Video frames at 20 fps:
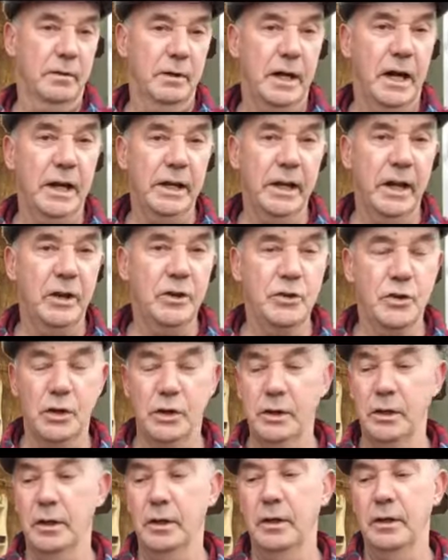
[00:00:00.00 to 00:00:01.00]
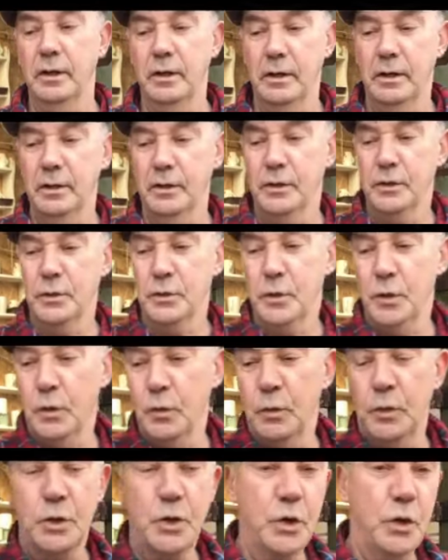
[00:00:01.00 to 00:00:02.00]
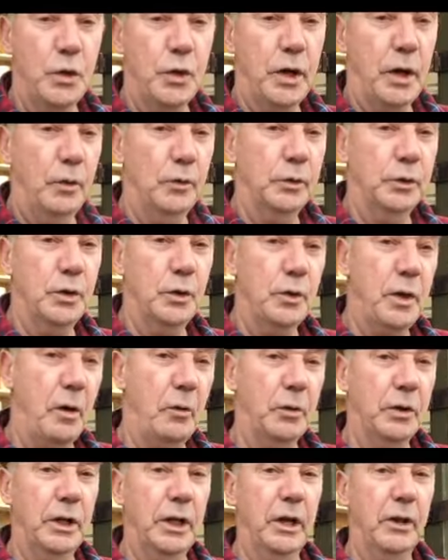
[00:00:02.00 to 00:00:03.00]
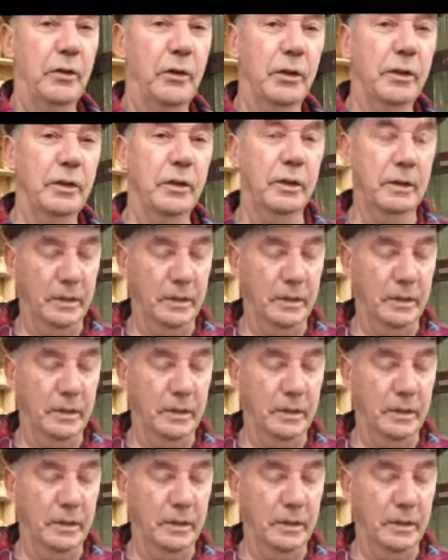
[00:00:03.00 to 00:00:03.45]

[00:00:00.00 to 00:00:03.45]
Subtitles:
high nitrogen. So we'll show you how to do that one later on.